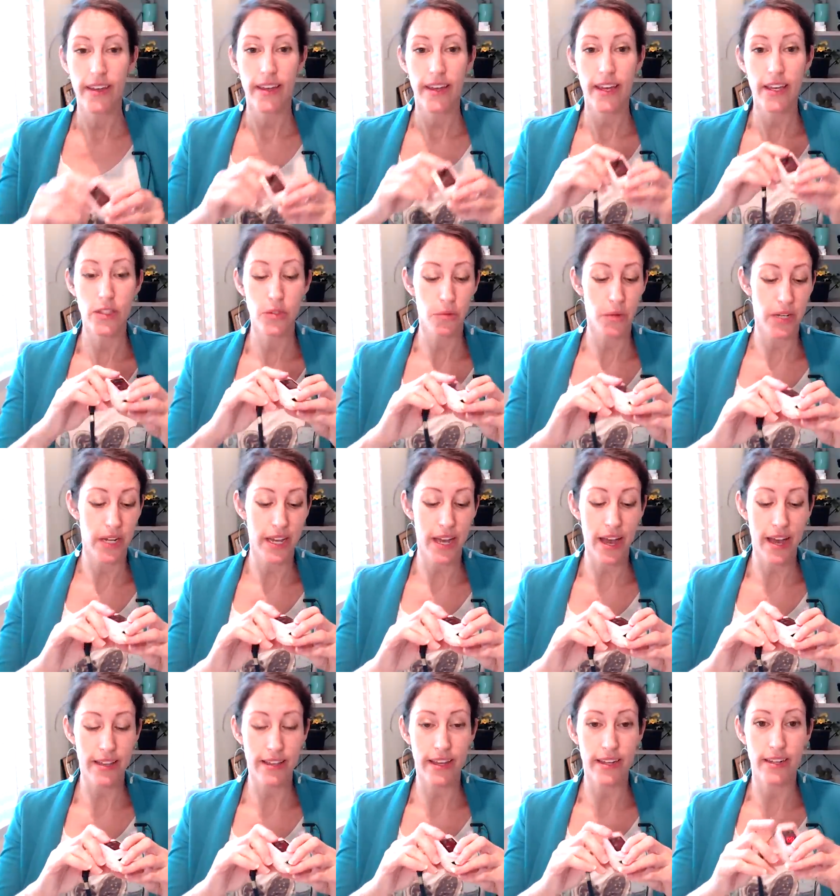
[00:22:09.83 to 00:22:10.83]
is what I
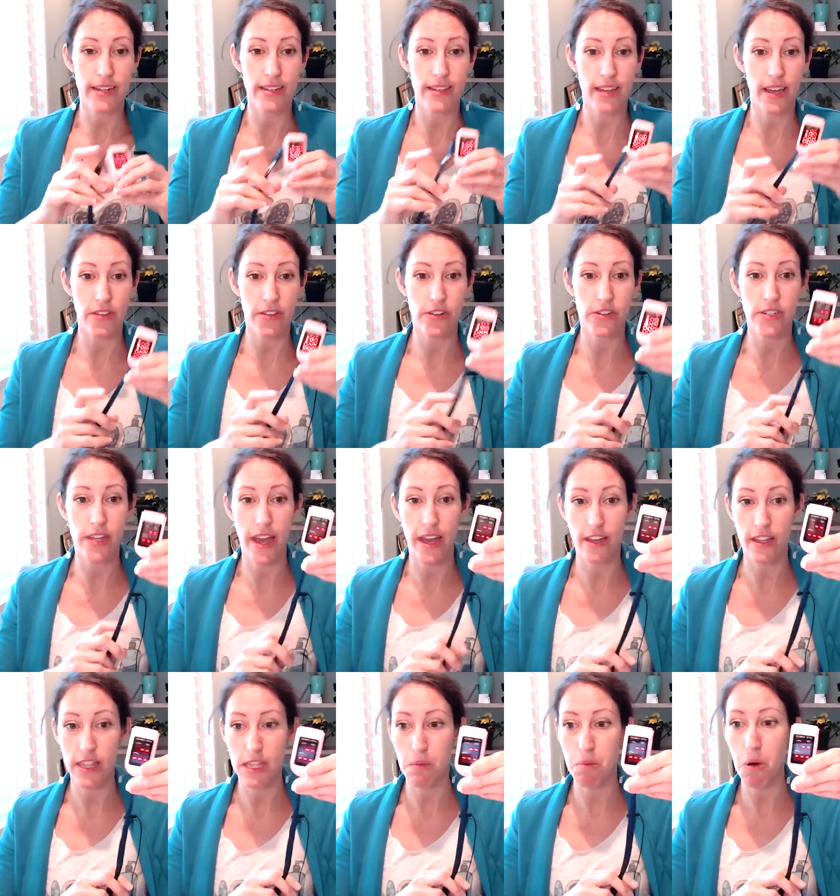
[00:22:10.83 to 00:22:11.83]
highlighted the other
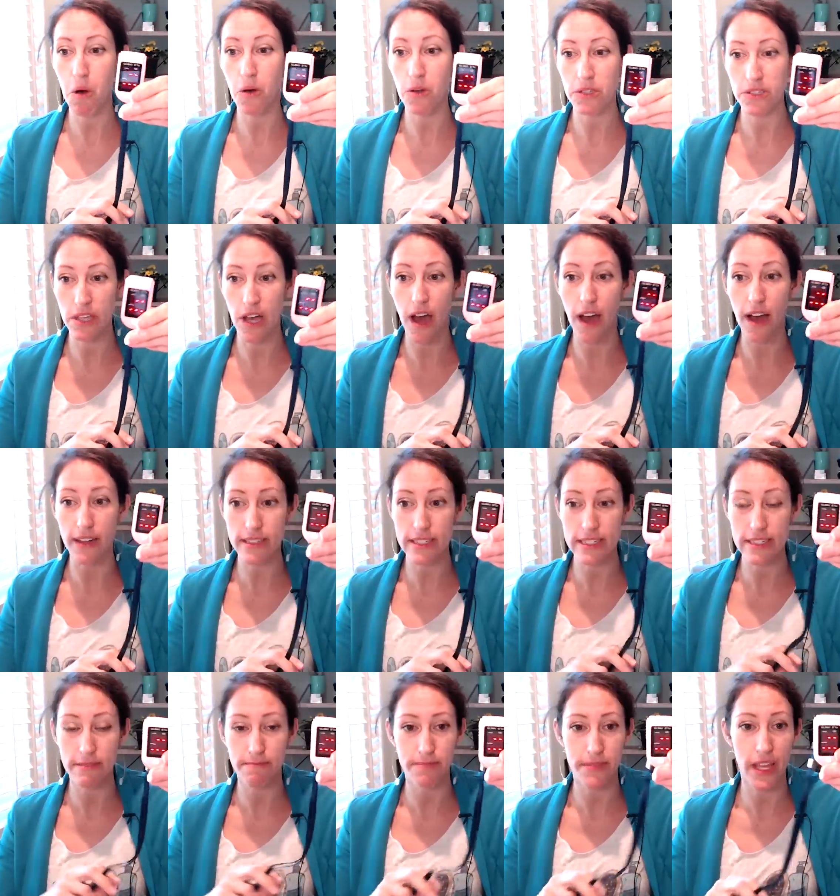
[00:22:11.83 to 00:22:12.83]
day, the pulse
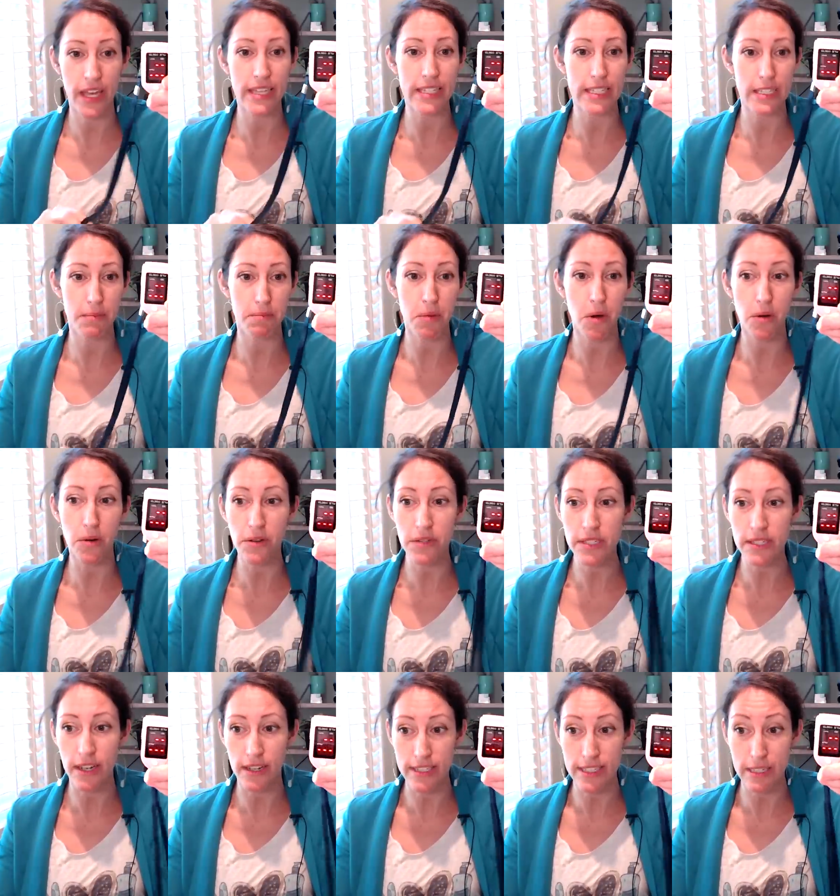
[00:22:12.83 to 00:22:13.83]
ox. It's a
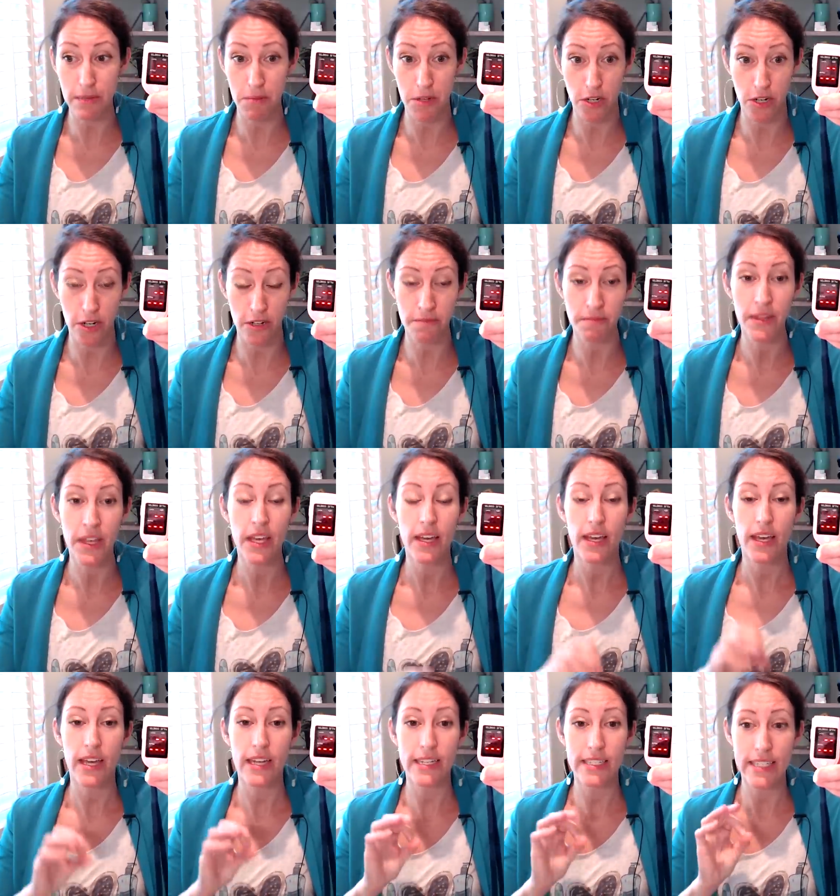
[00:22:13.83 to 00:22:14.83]
pulse oximeter.
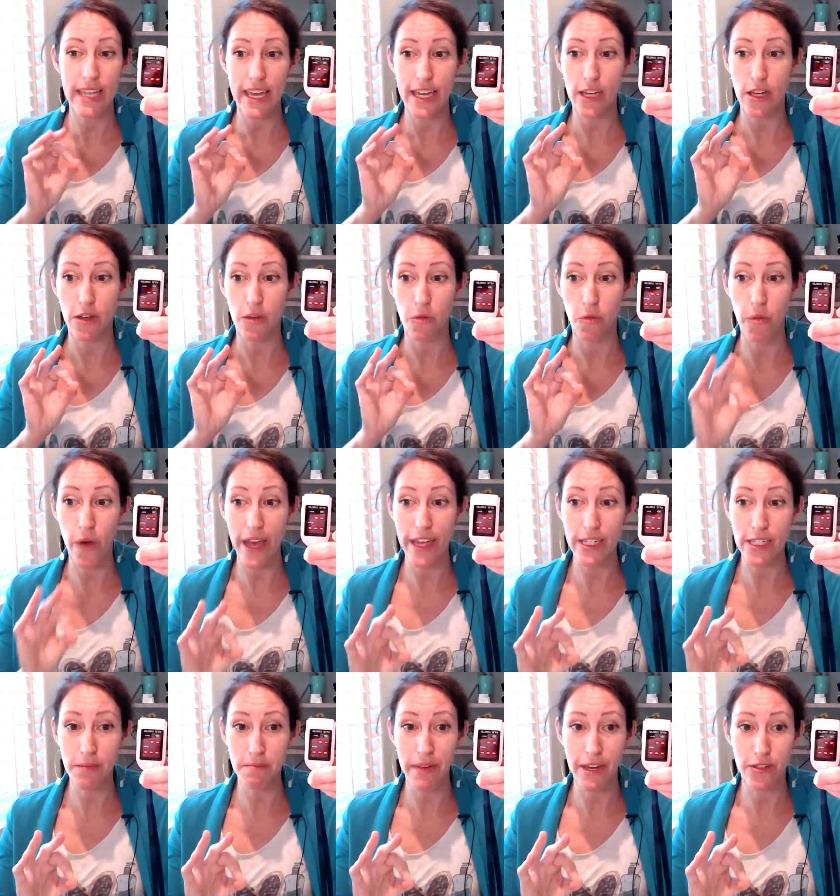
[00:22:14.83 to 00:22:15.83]
It is a way
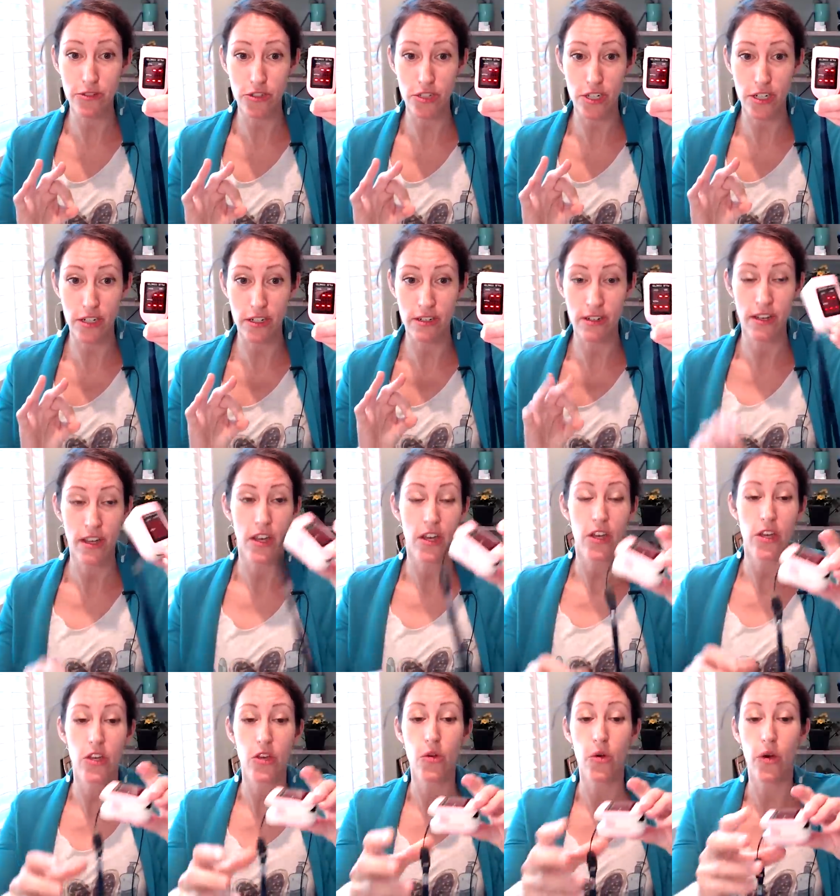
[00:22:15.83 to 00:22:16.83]
to measure
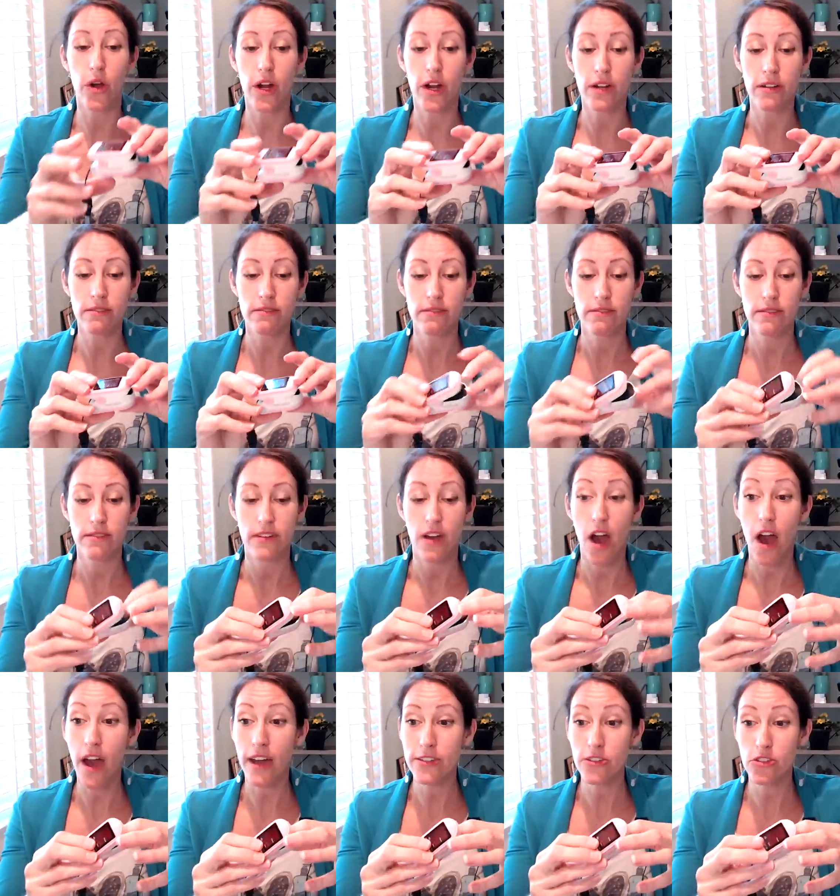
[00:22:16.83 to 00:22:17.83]
your
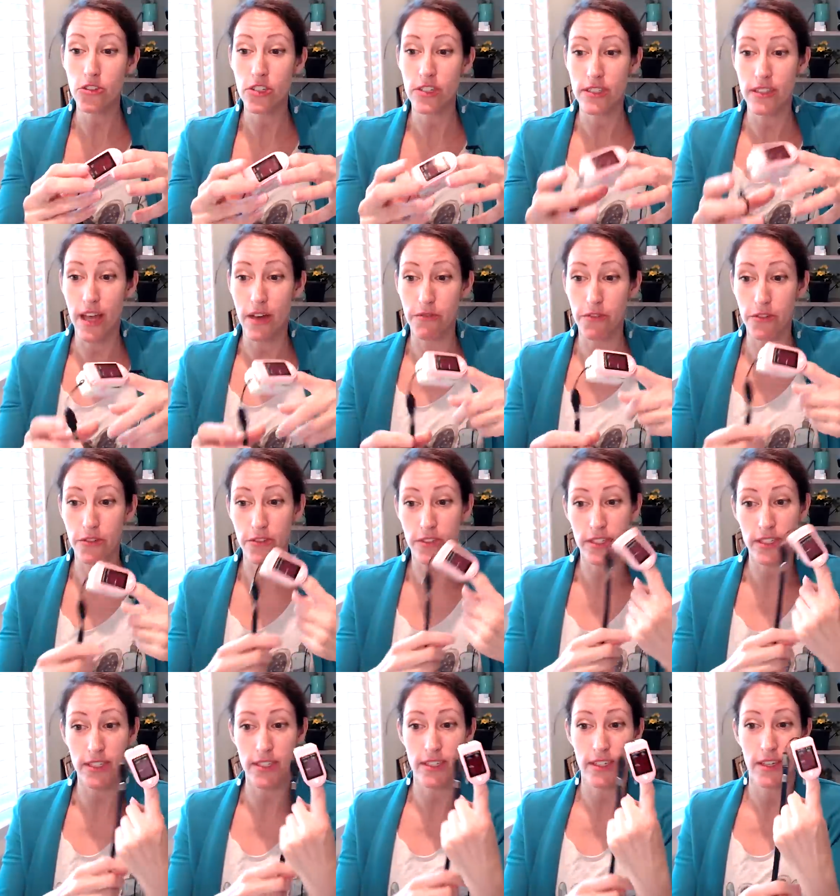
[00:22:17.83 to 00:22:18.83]
oxygen
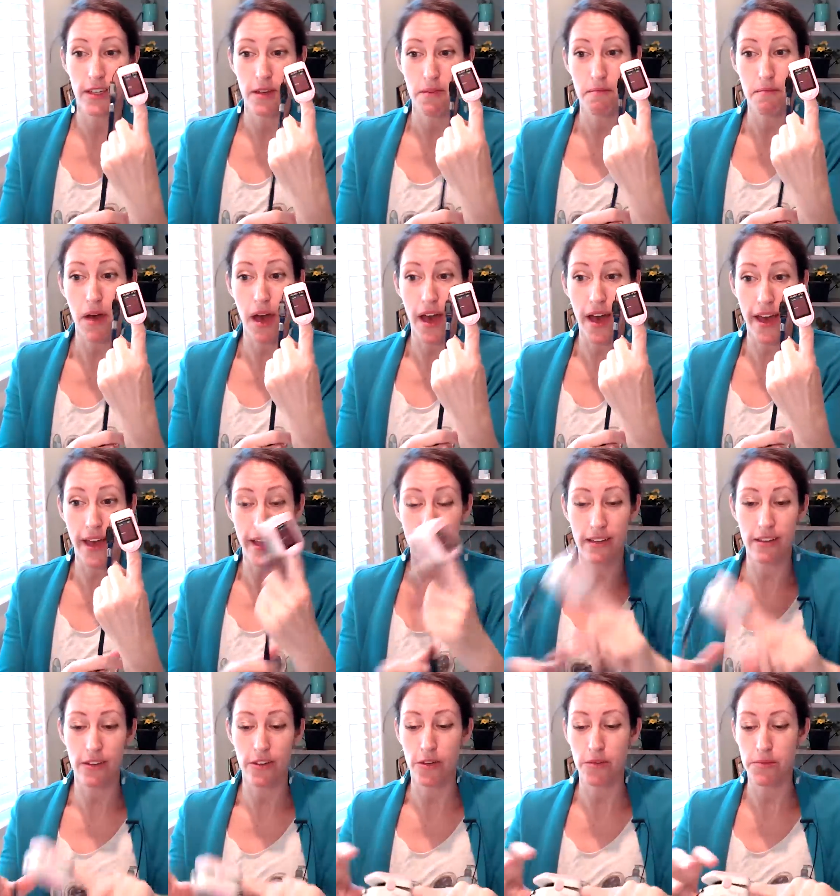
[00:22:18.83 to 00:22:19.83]
levels
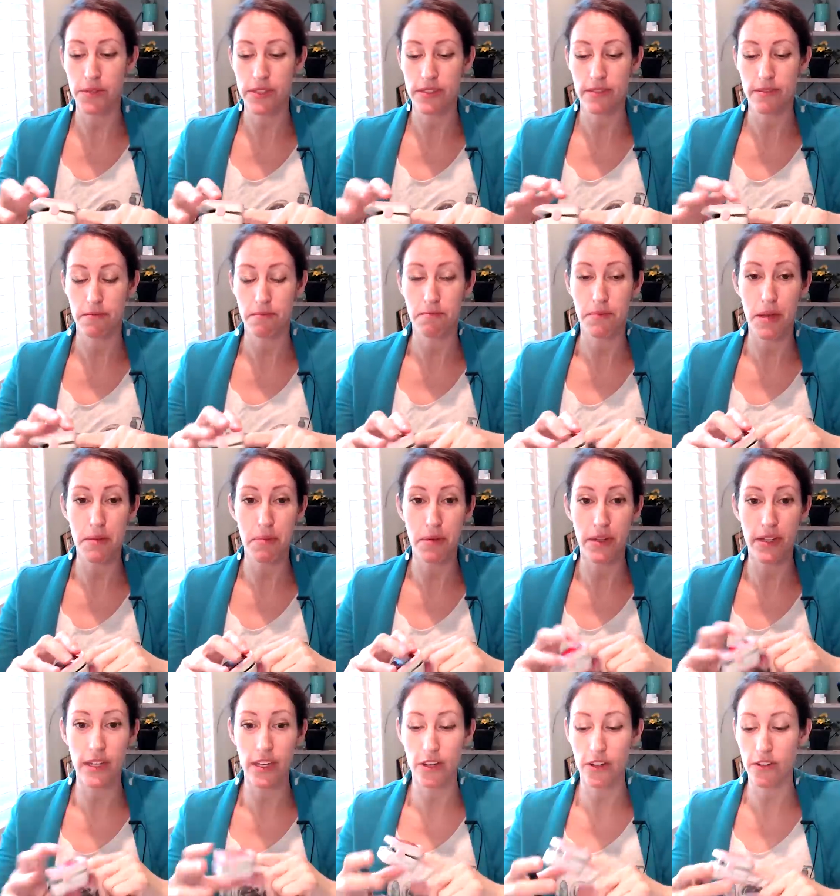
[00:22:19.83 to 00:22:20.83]
by
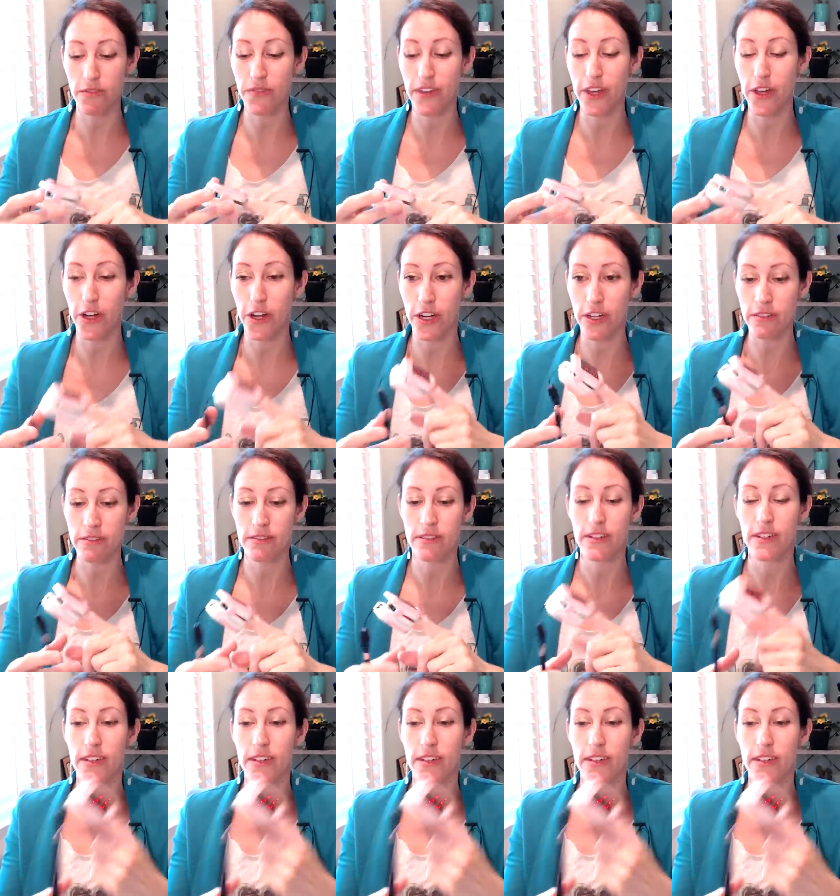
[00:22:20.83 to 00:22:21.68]
putting your finger